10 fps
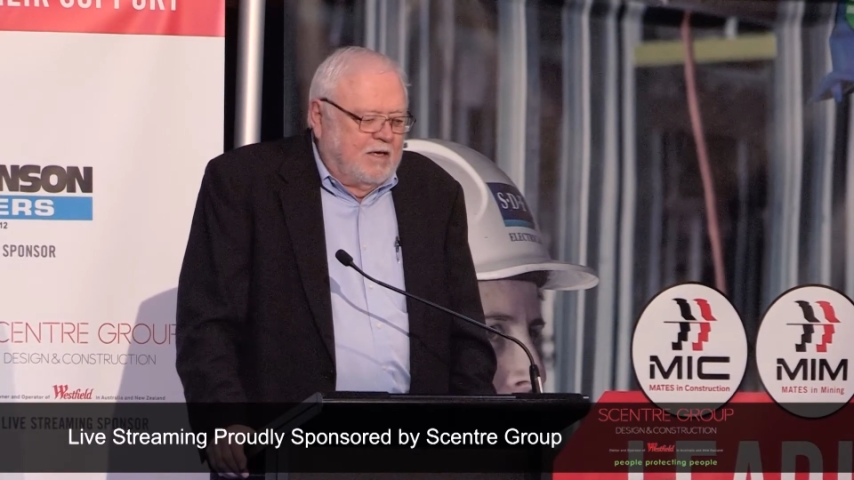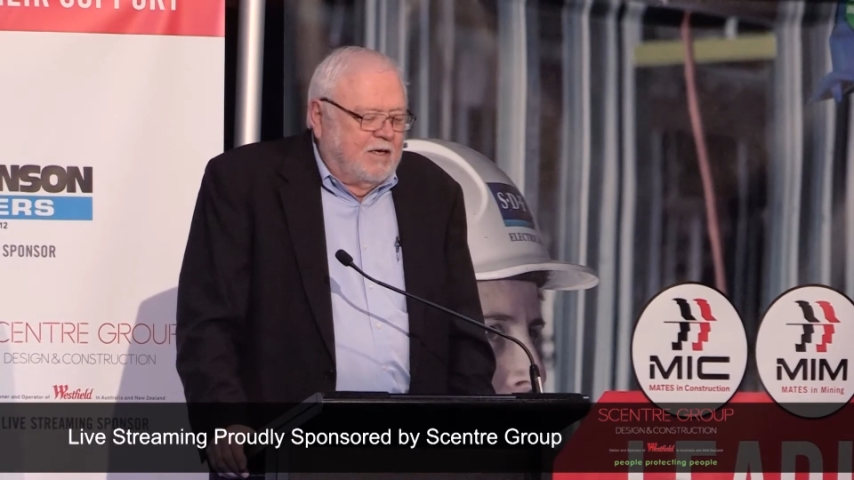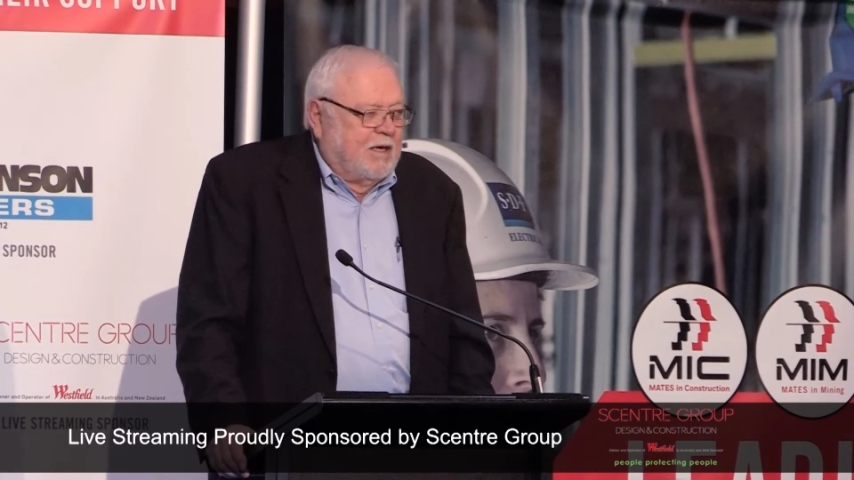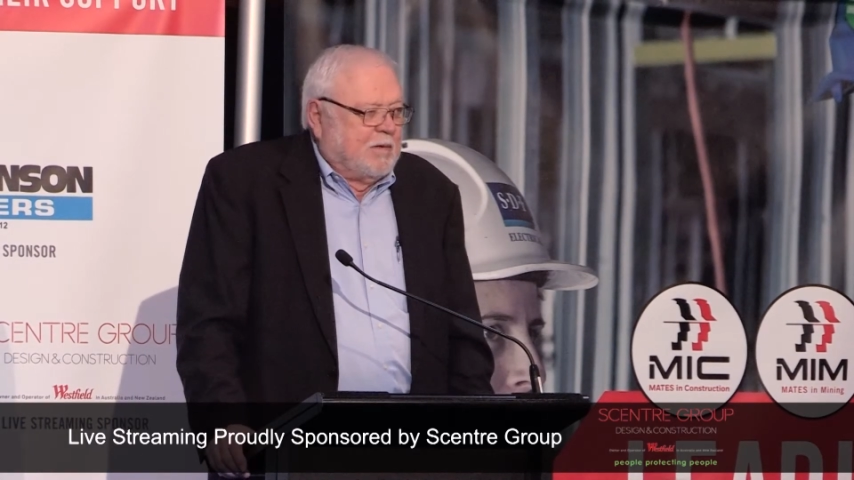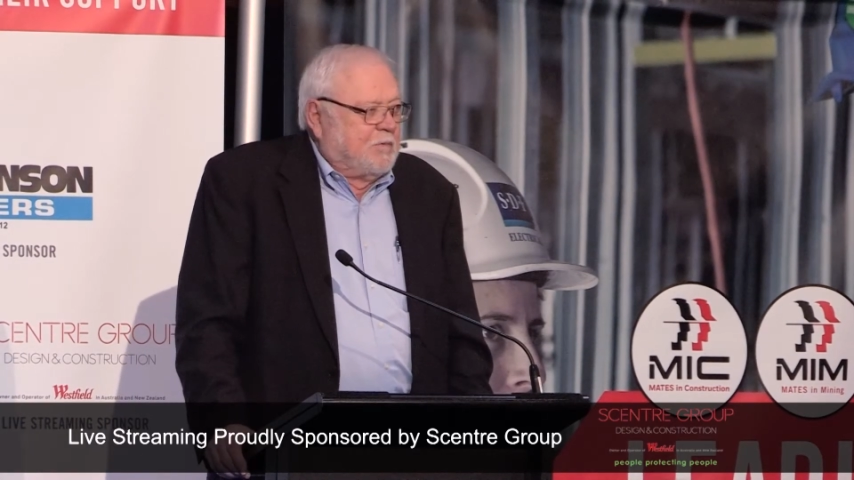
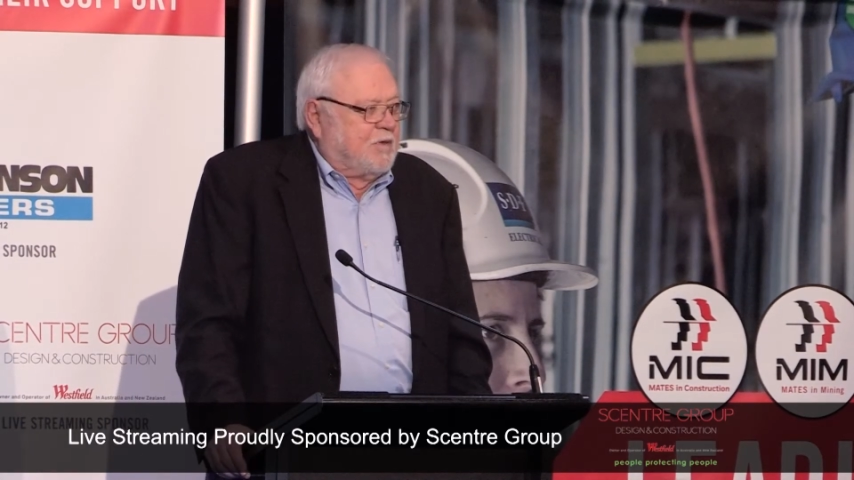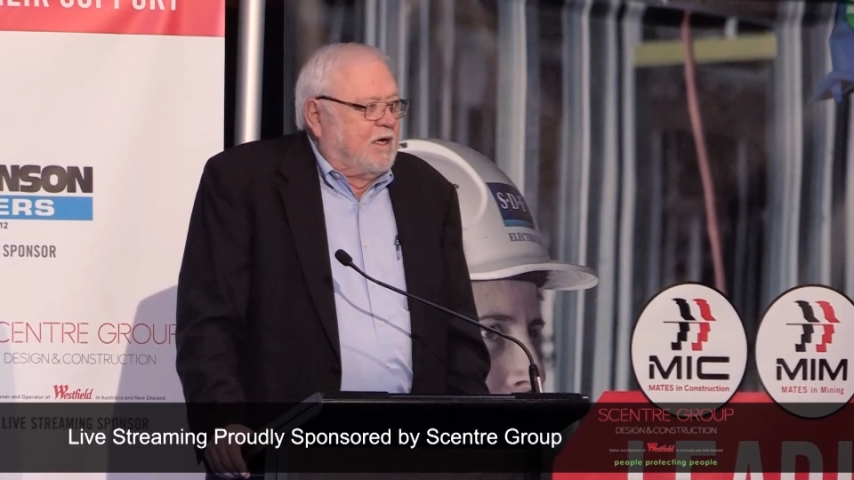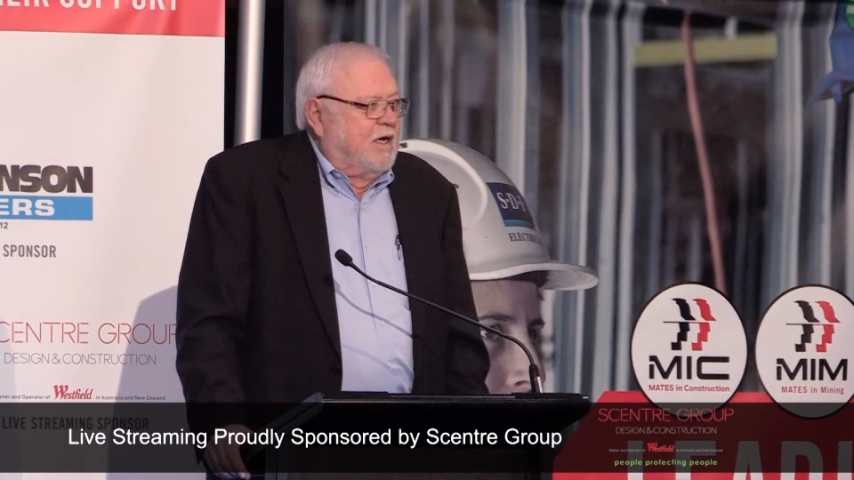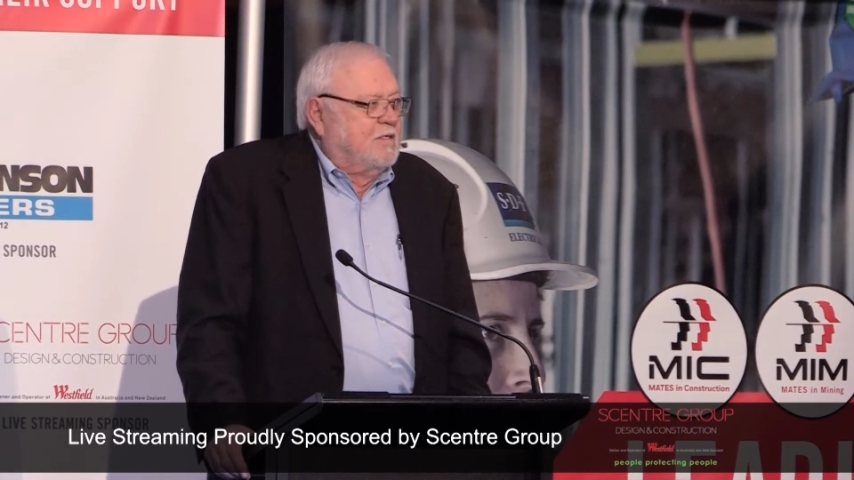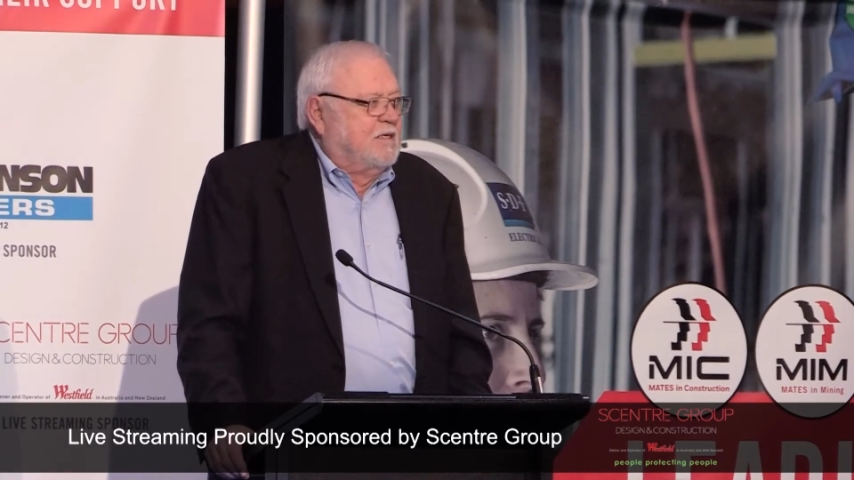came up with a
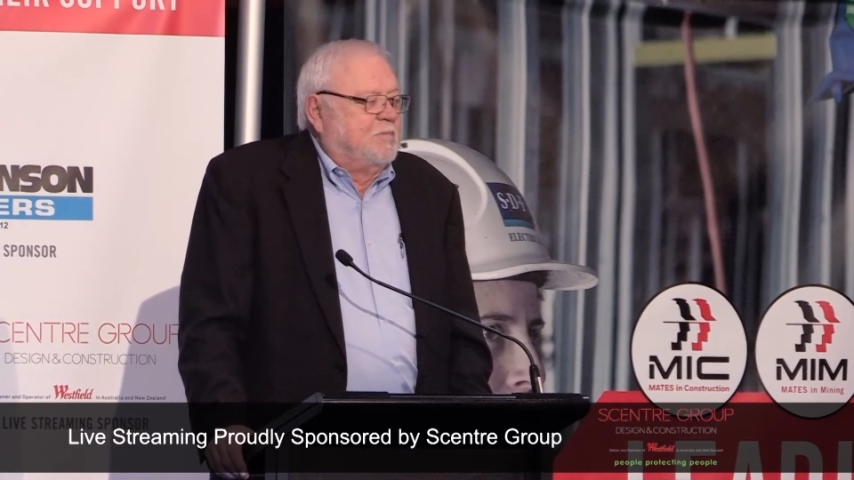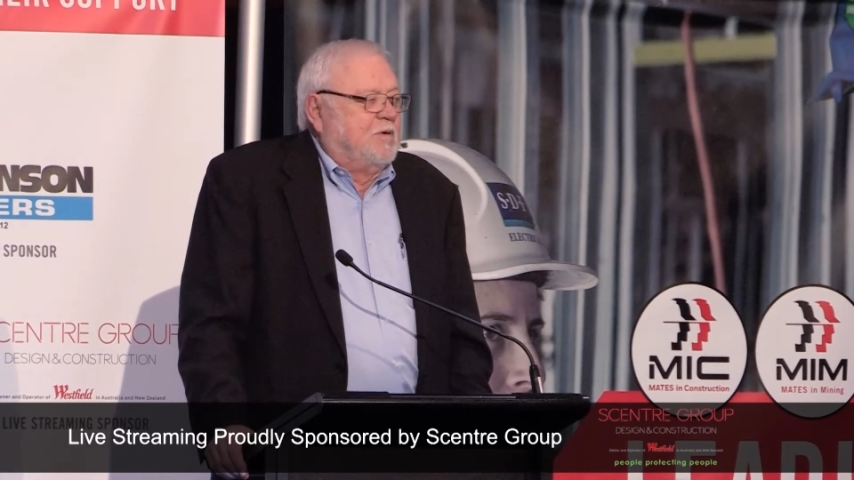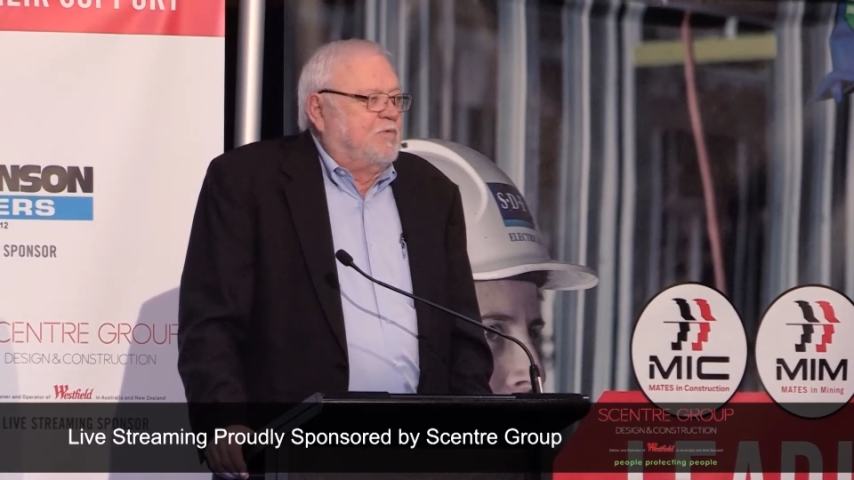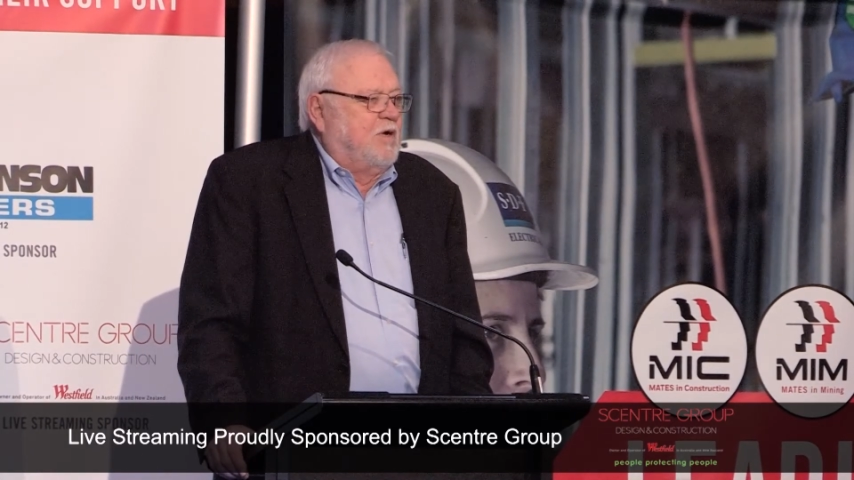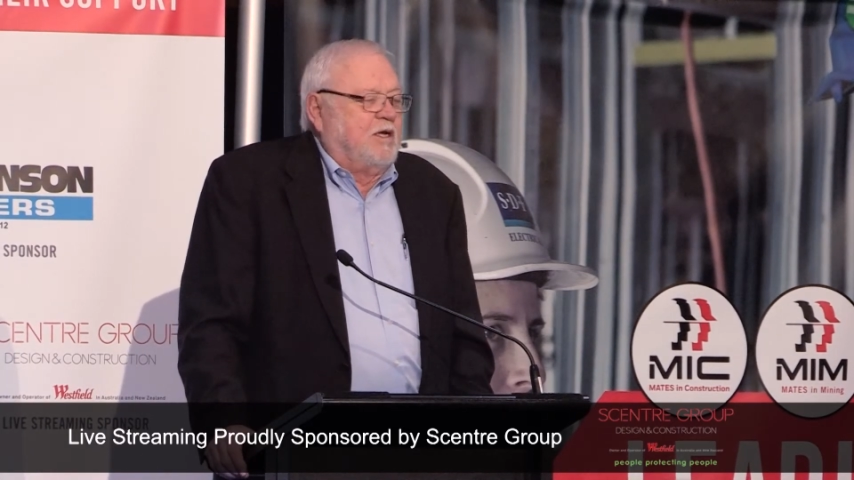concept
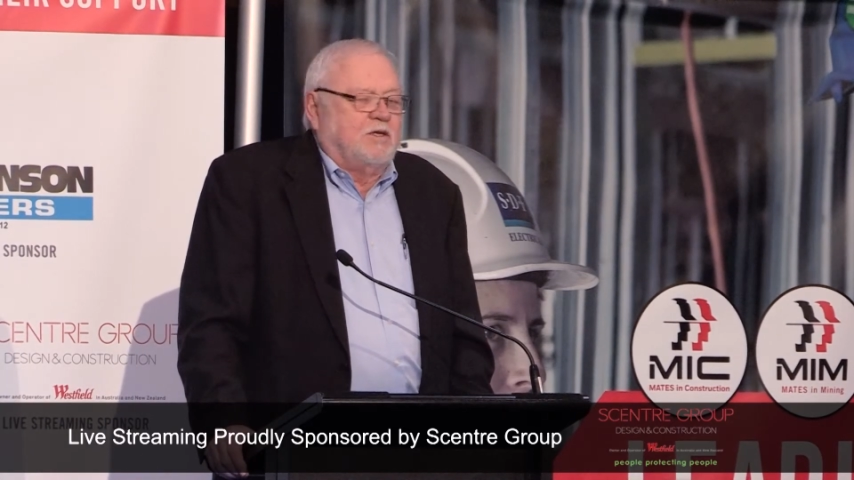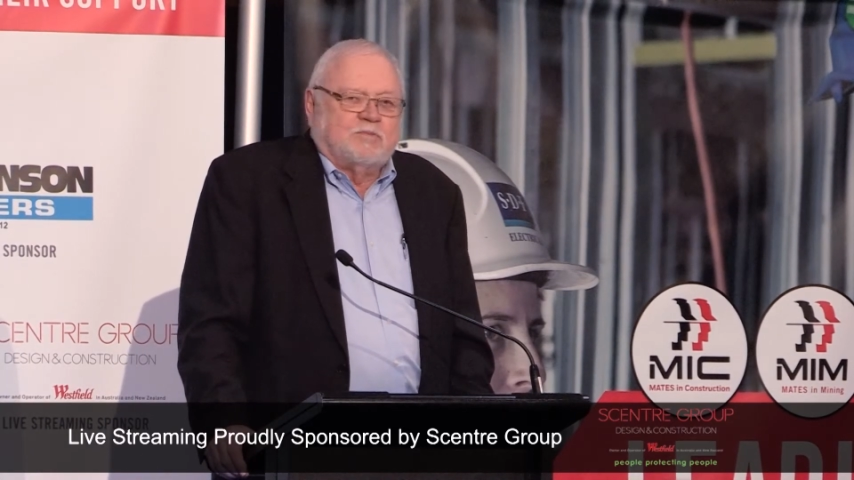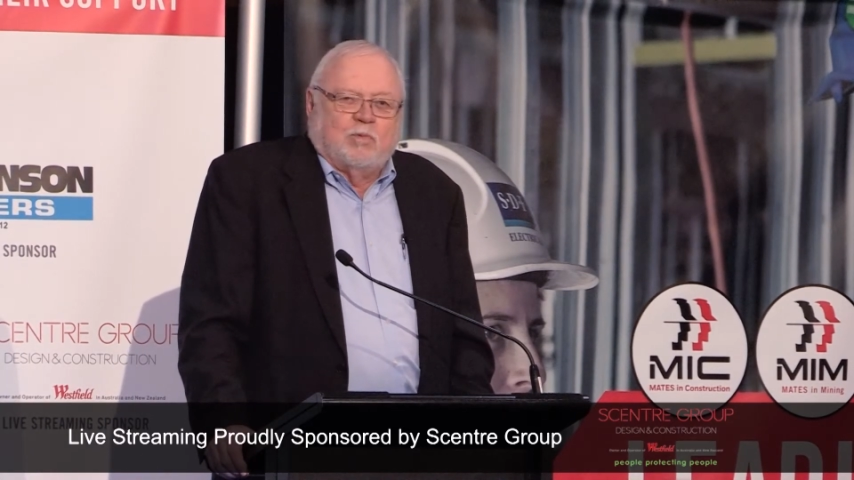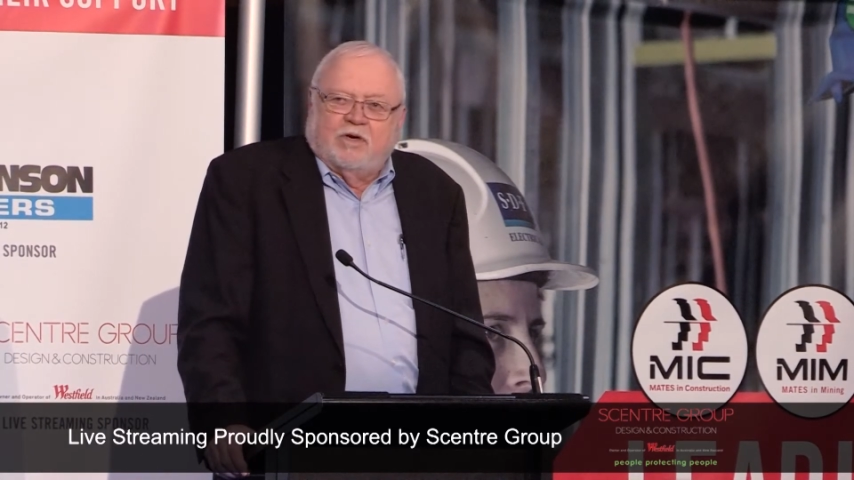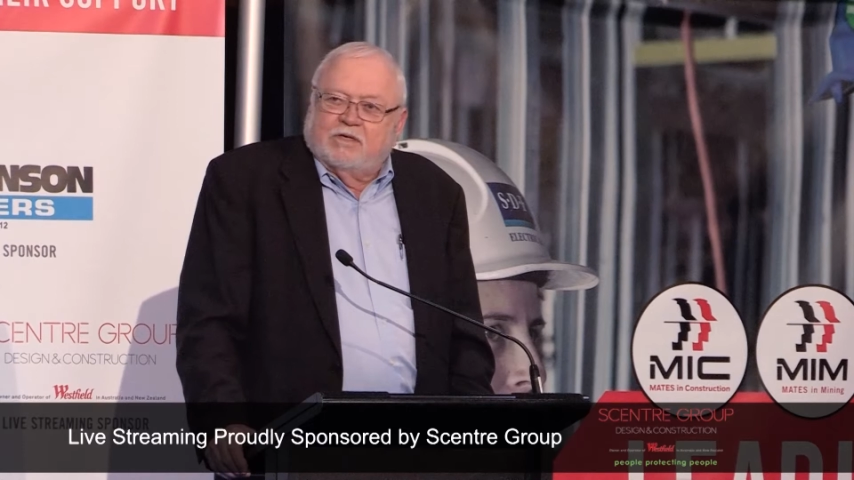of training
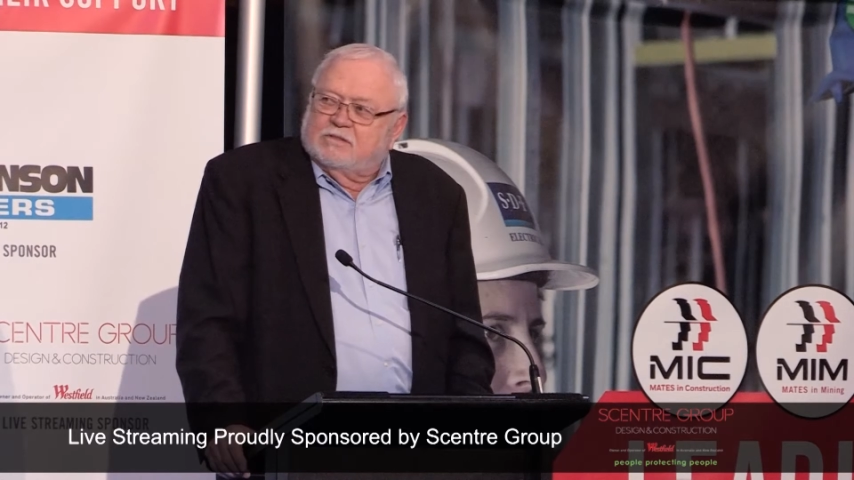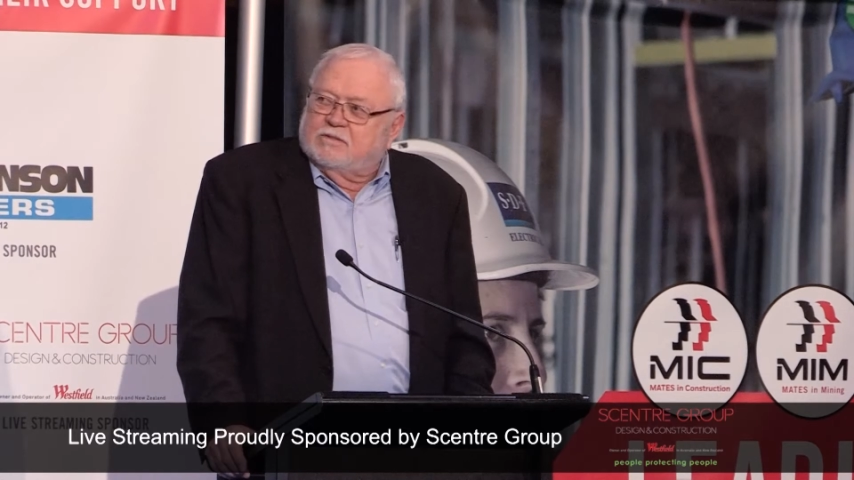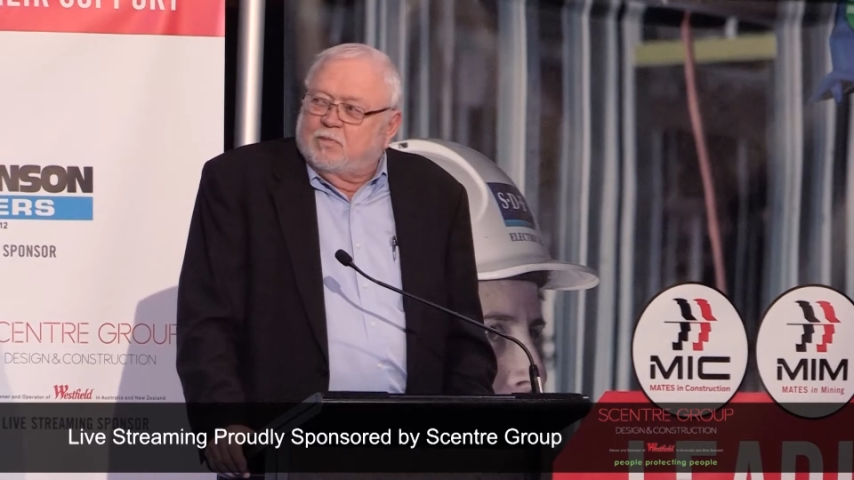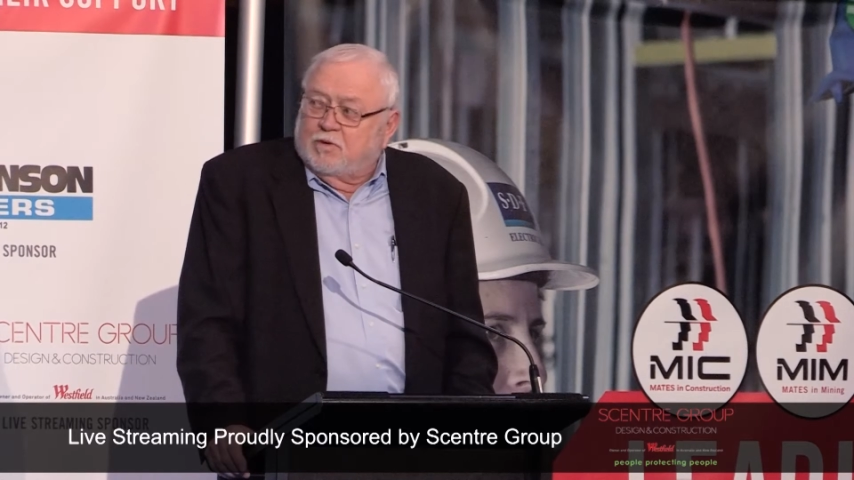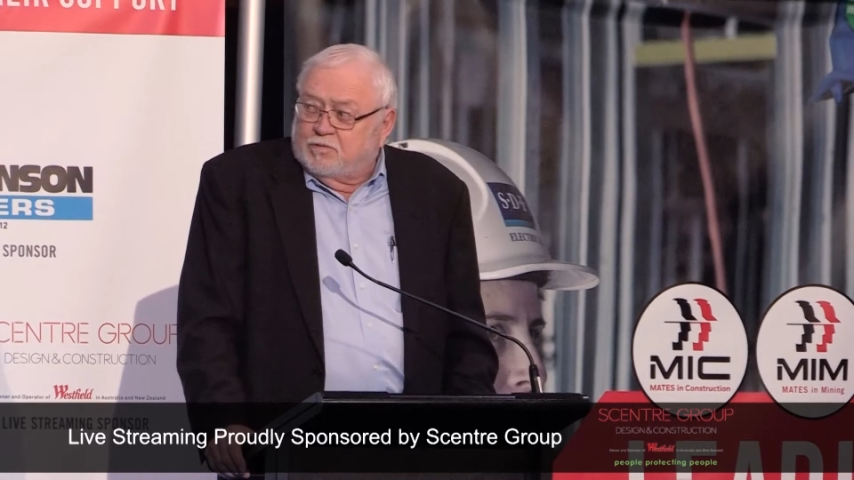
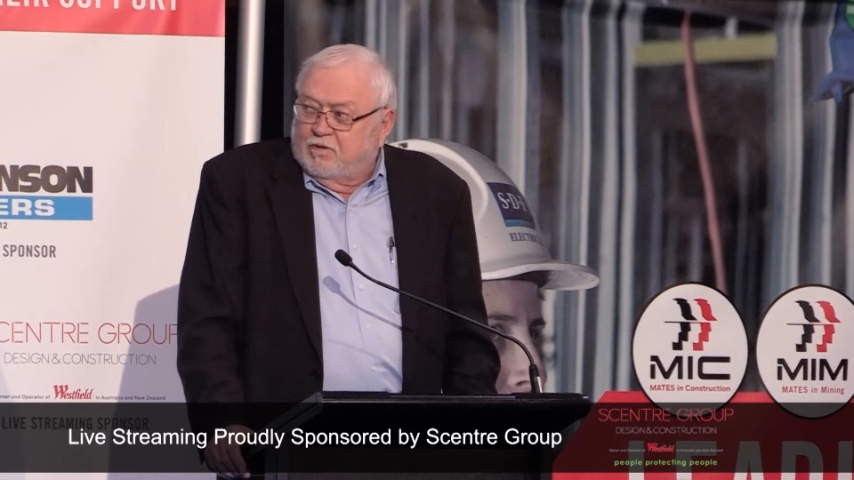sports